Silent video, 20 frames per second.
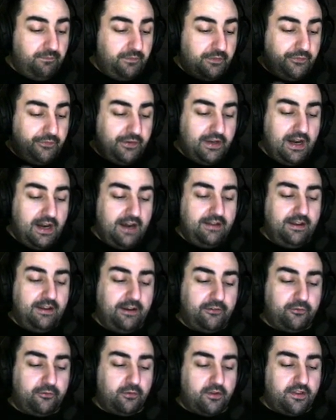If he got an
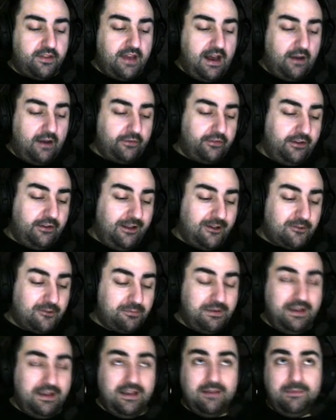extra 1,000 HP,
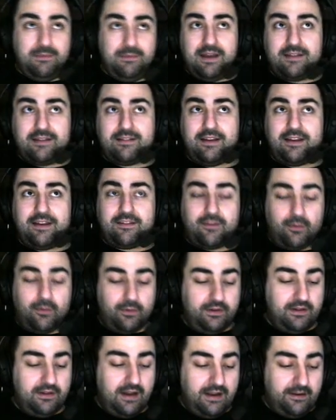he'd be at like
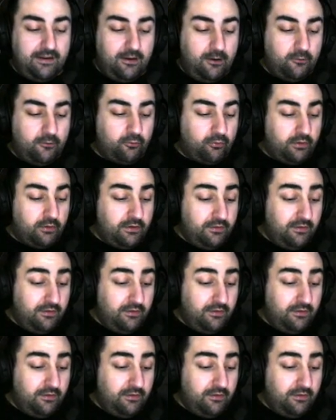3,900.